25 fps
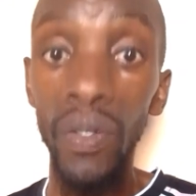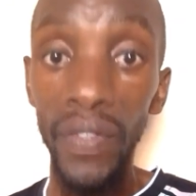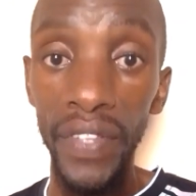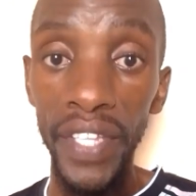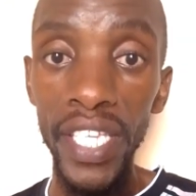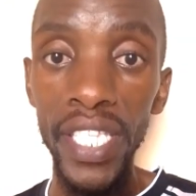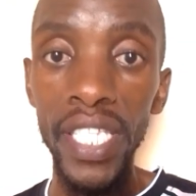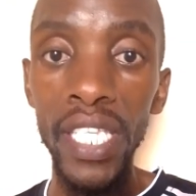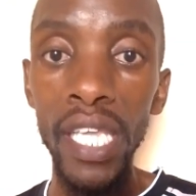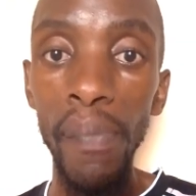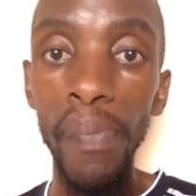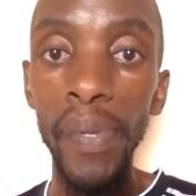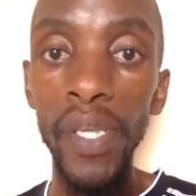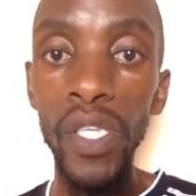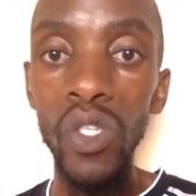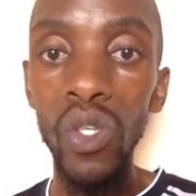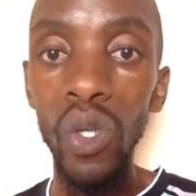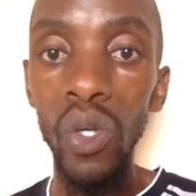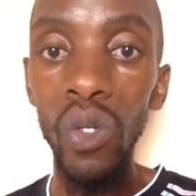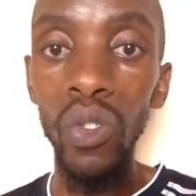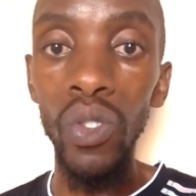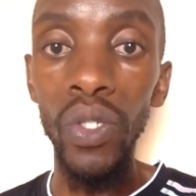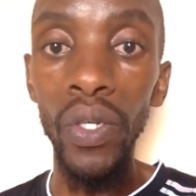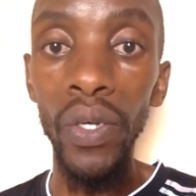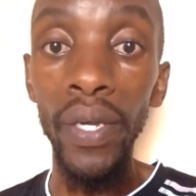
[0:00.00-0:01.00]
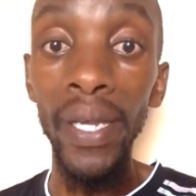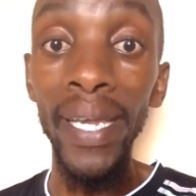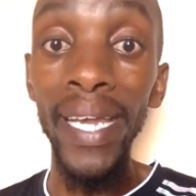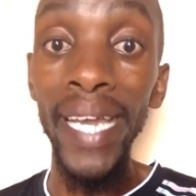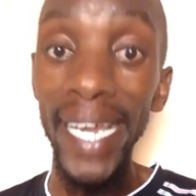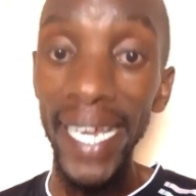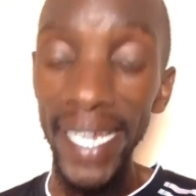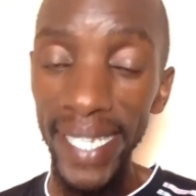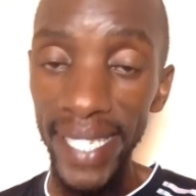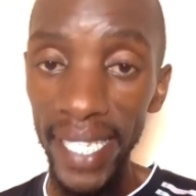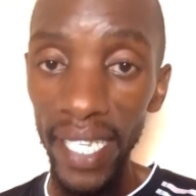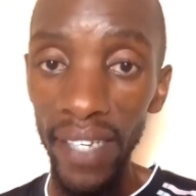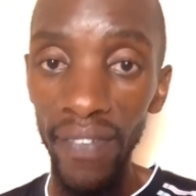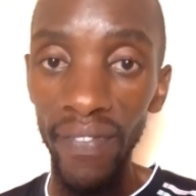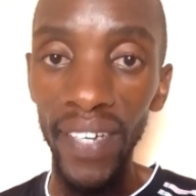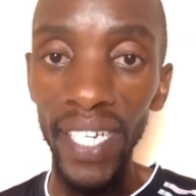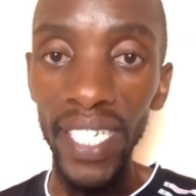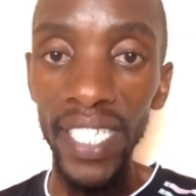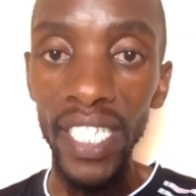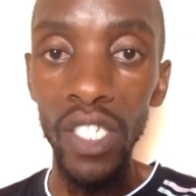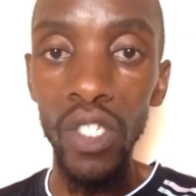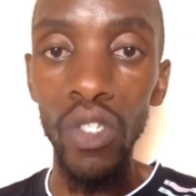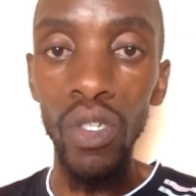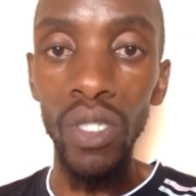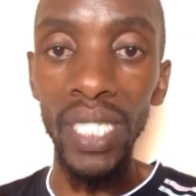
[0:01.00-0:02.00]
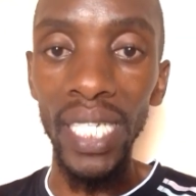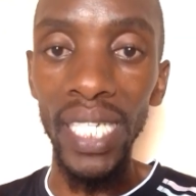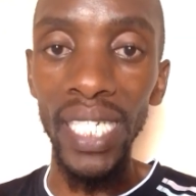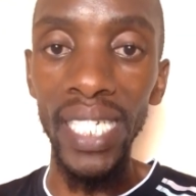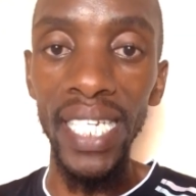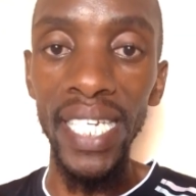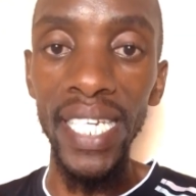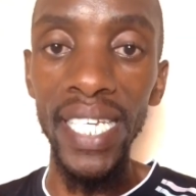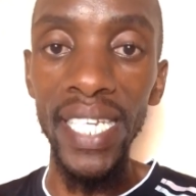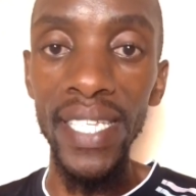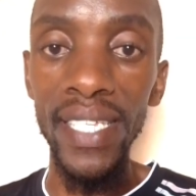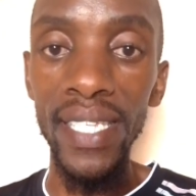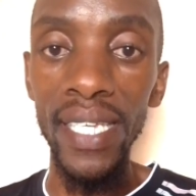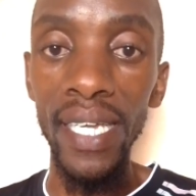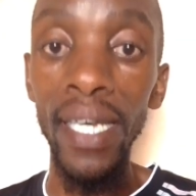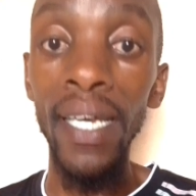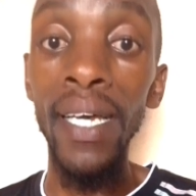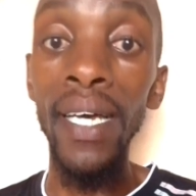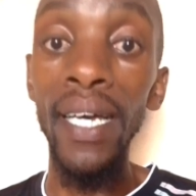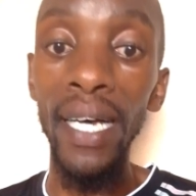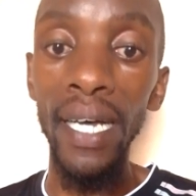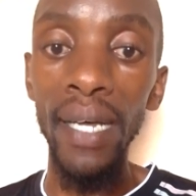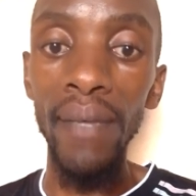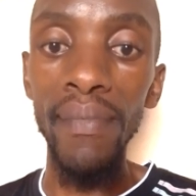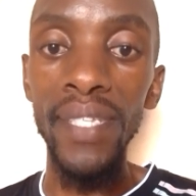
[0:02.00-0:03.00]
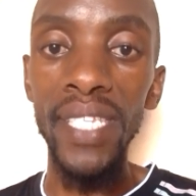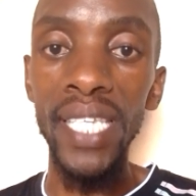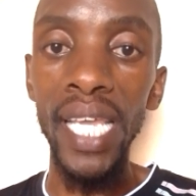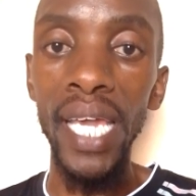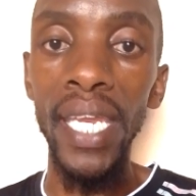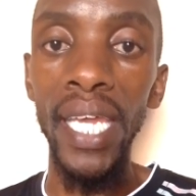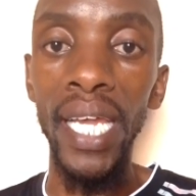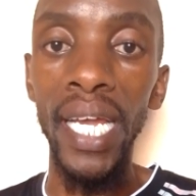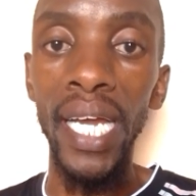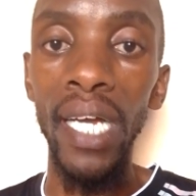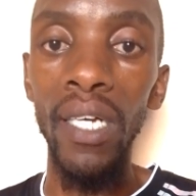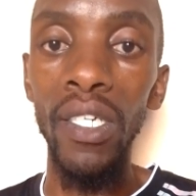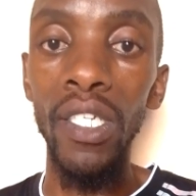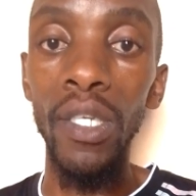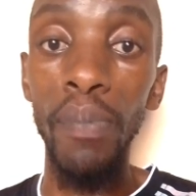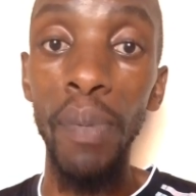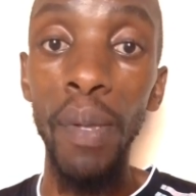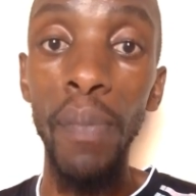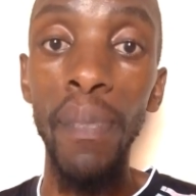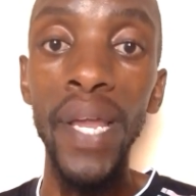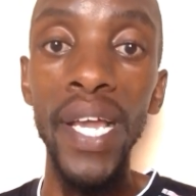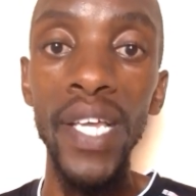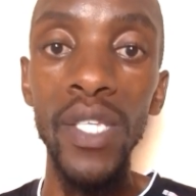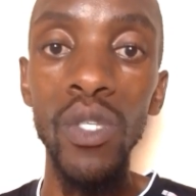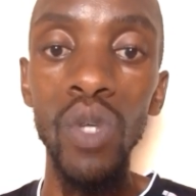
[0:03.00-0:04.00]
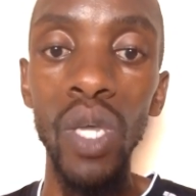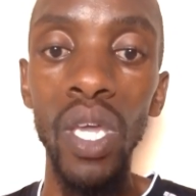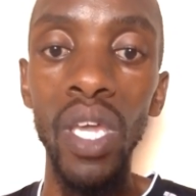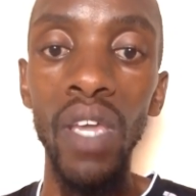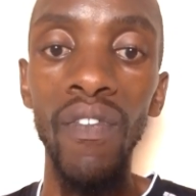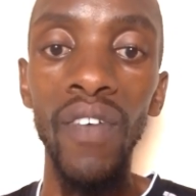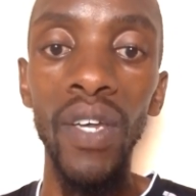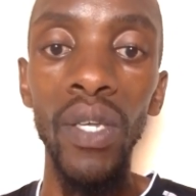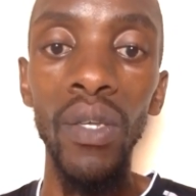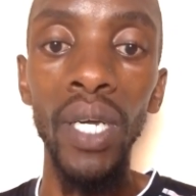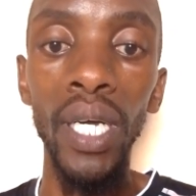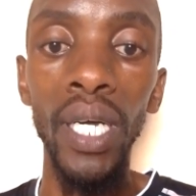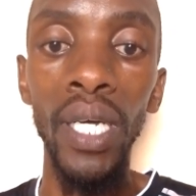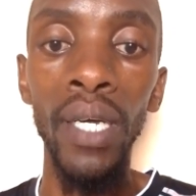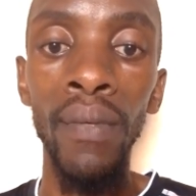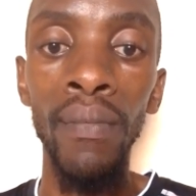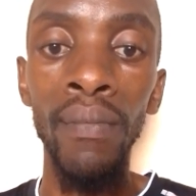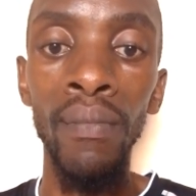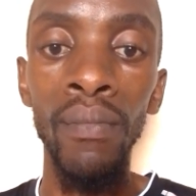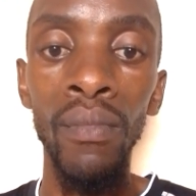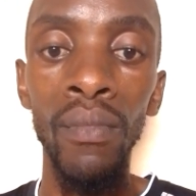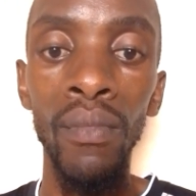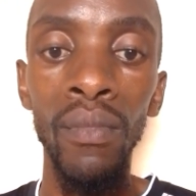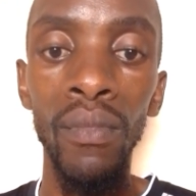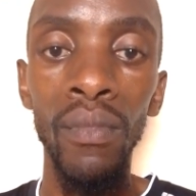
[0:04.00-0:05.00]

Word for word: In this episode, as the evangelist Thokozani Ndinisa, I'm signing out. Be blessed wherever you are.